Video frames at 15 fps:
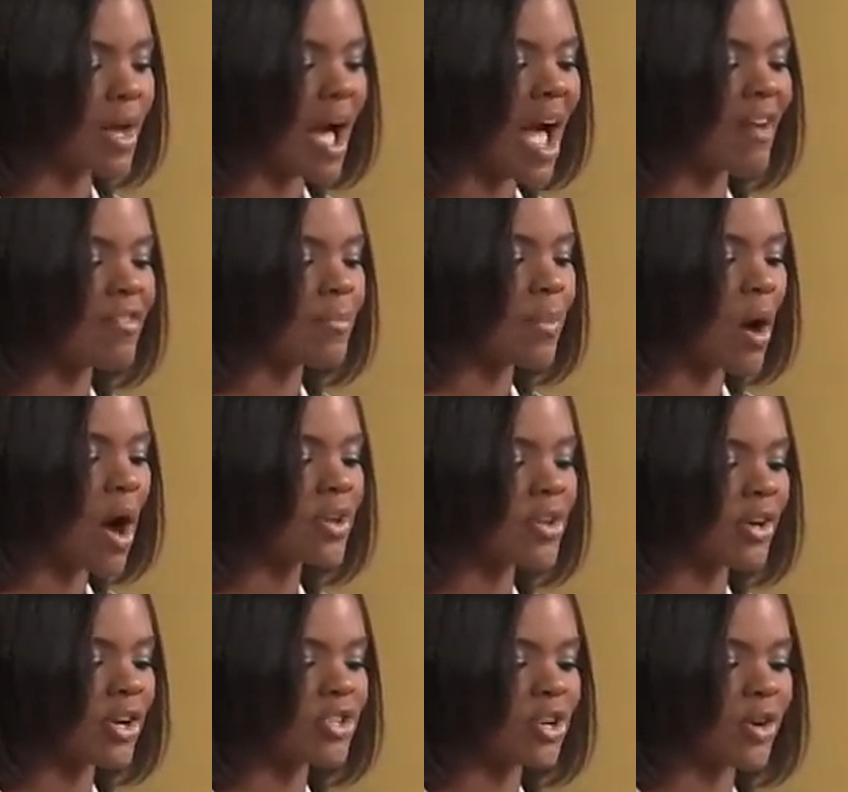I have embarked
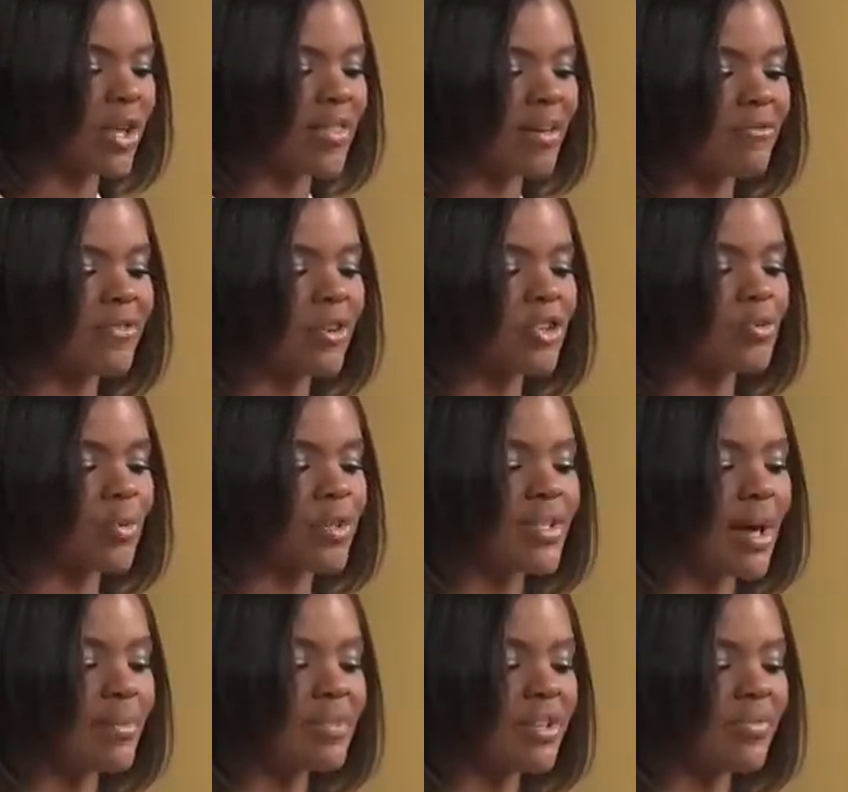on a journey that feels
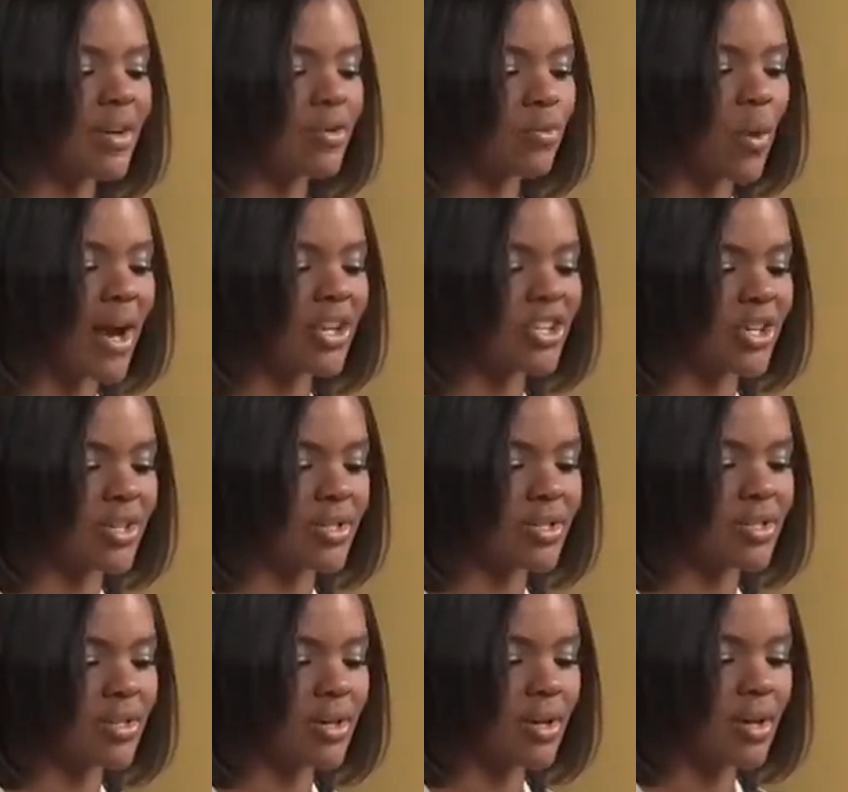redemptive and
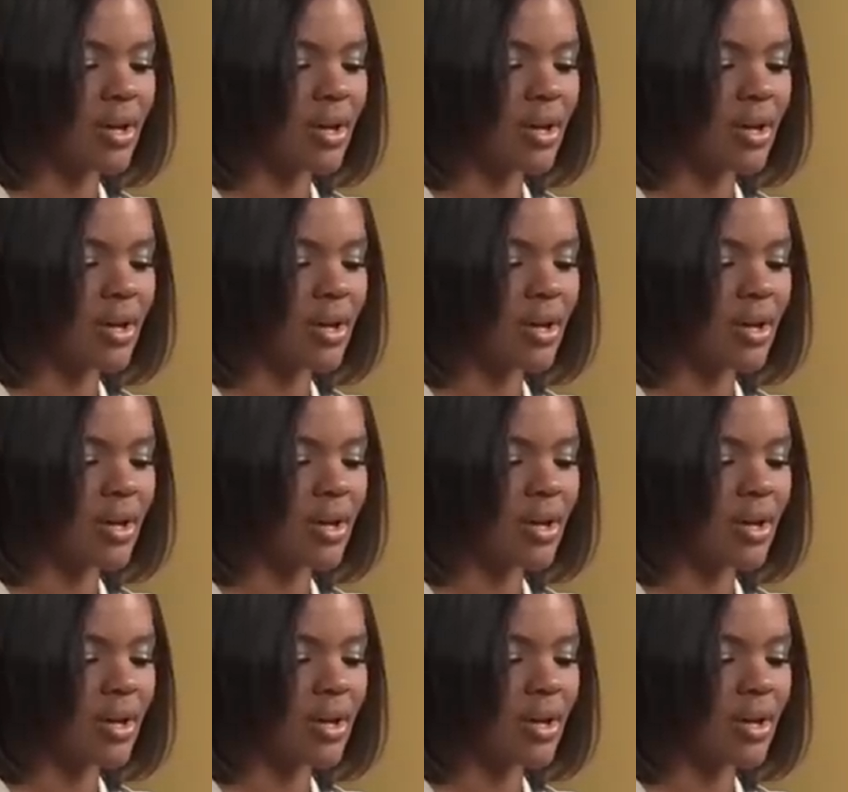righteous.